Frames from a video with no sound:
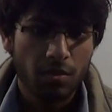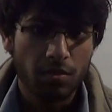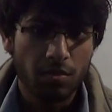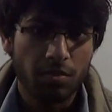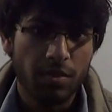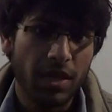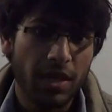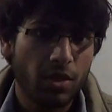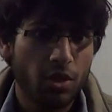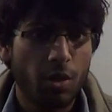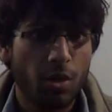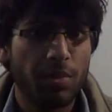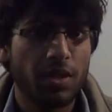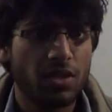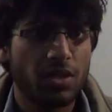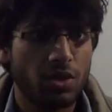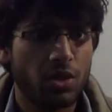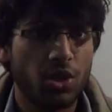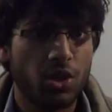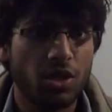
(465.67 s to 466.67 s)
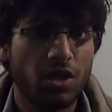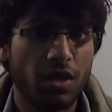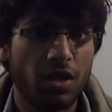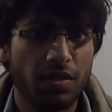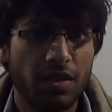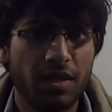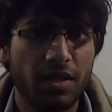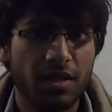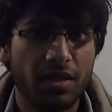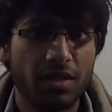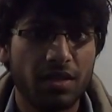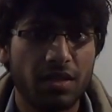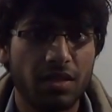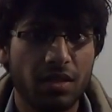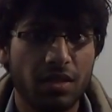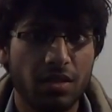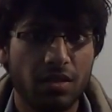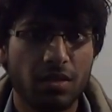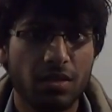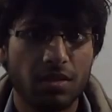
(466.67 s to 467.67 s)
Main topics you should cover
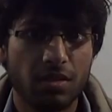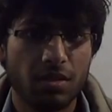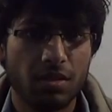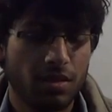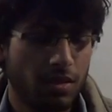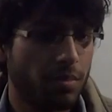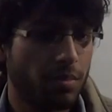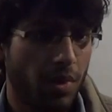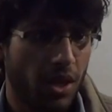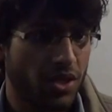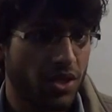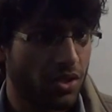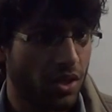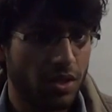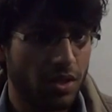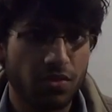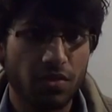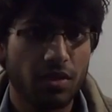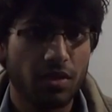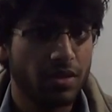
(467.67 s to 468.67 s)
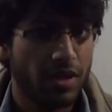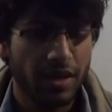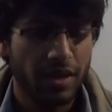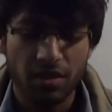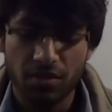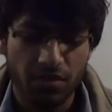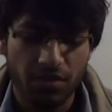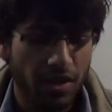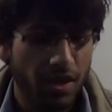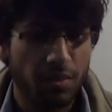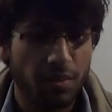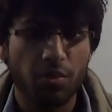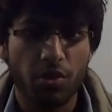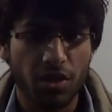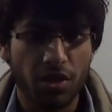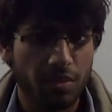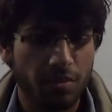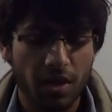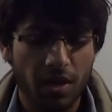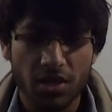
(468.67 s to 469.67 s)
is mass transfer. That is very
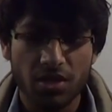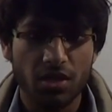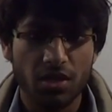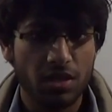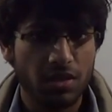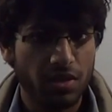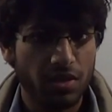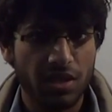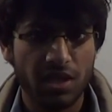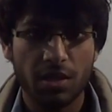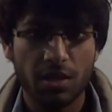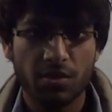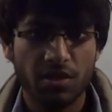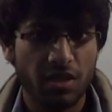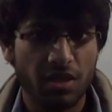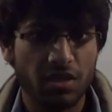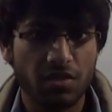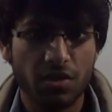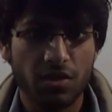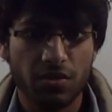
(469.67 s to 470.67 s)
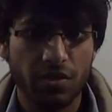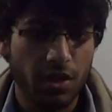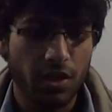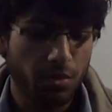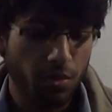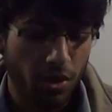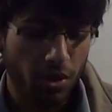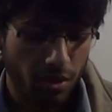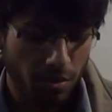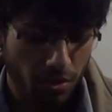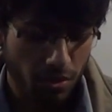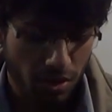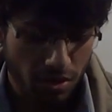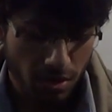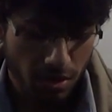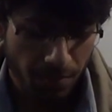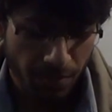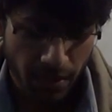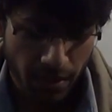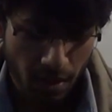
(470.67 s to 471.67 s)
important. Mass transfer and heat transfer is very important
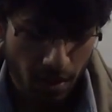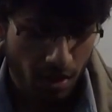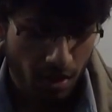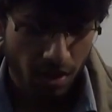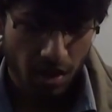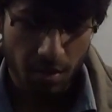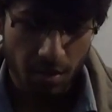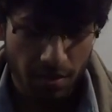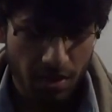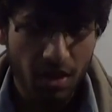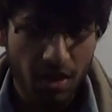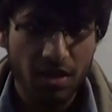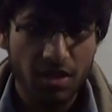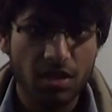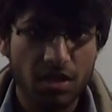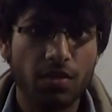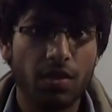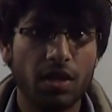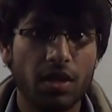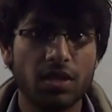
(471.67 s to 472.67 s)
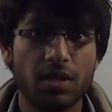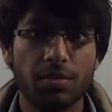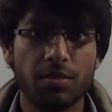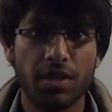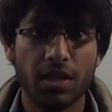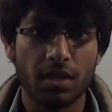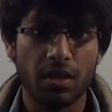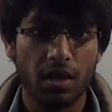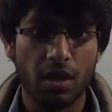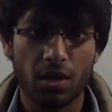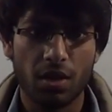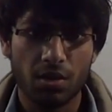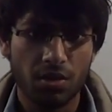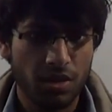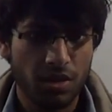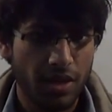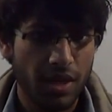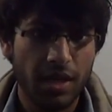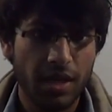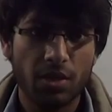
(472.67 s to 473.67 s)
because chemical, it's a vast subject.
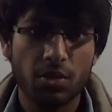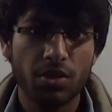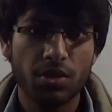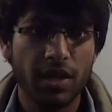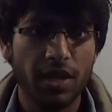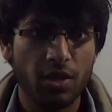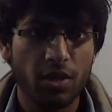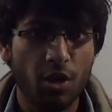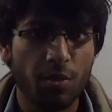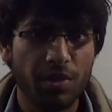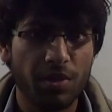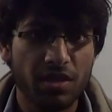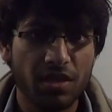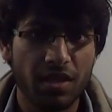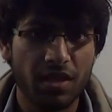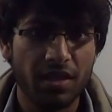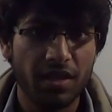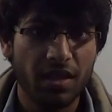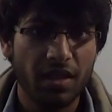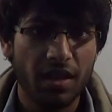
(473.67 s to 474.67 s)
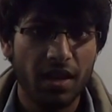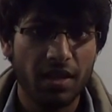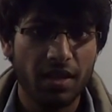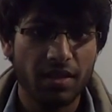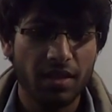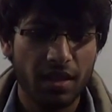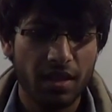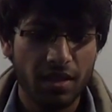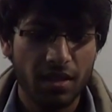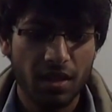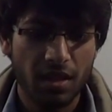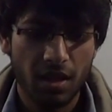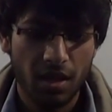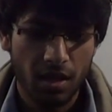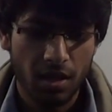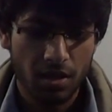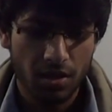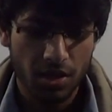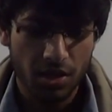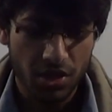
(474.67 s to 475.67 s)
Around 8 to 10 topics are there. And then
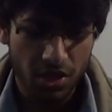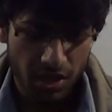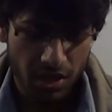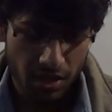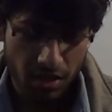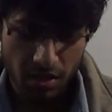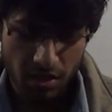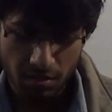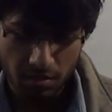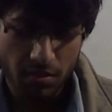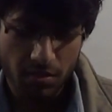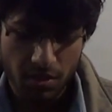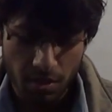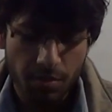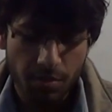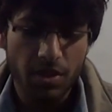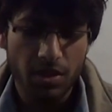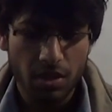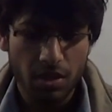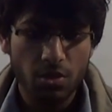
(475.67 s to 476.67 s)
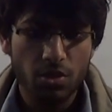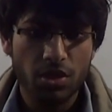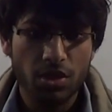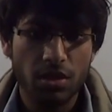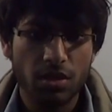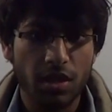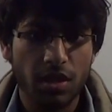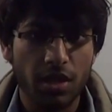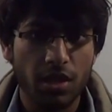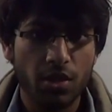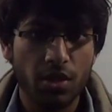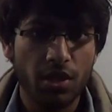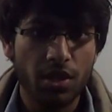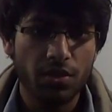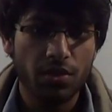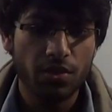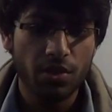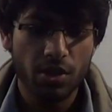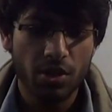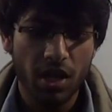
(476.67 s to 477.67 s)
the GD, the person who is taking your
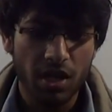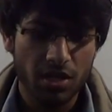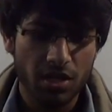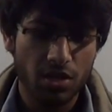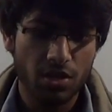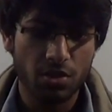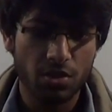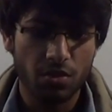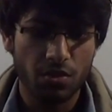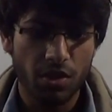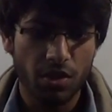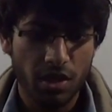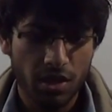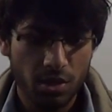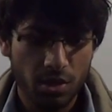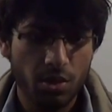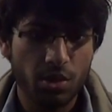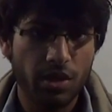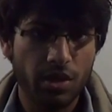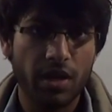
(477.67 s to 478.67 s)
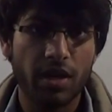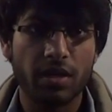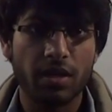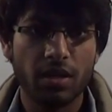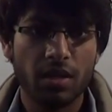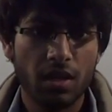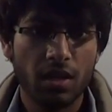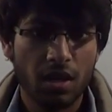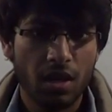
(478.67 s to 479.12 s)
interview asks you, what are you good at?